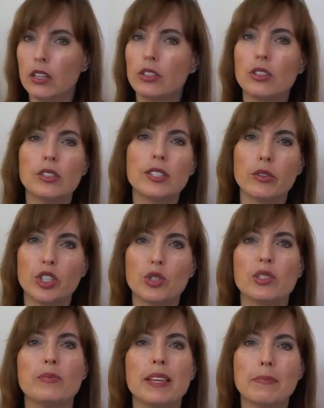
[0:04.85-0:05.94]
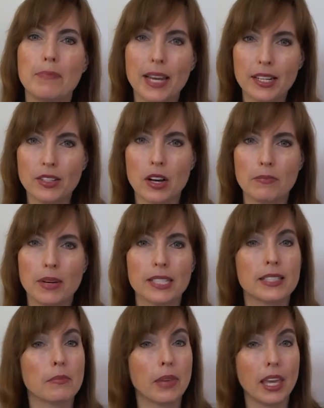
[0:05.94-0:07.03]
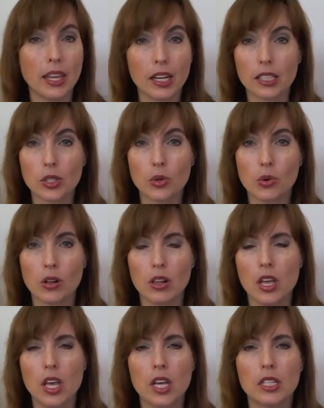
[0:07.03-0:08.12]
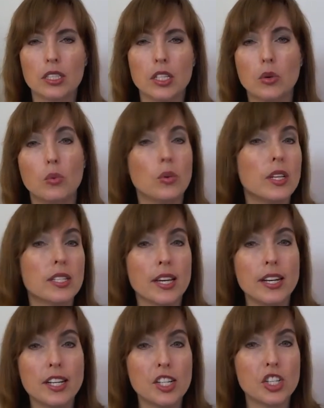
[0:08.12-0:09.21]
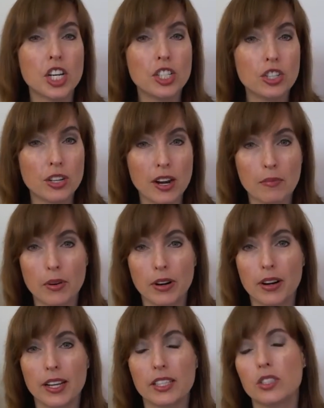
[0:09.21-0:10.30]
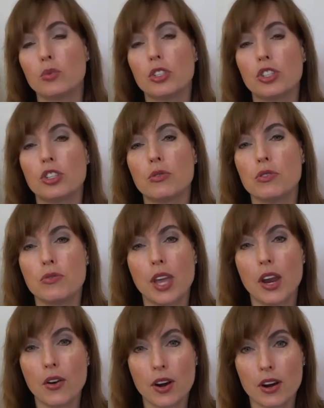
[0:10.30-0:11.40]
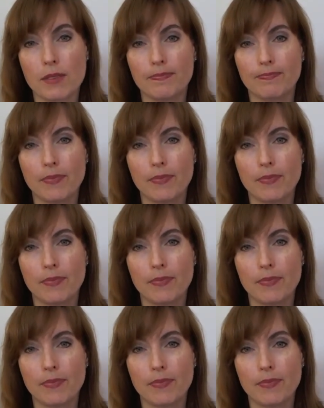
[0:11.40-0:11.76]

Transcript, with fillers: Turns out she was being picked on by some kid at school. So we decided to change her number and switch her to a new carrier.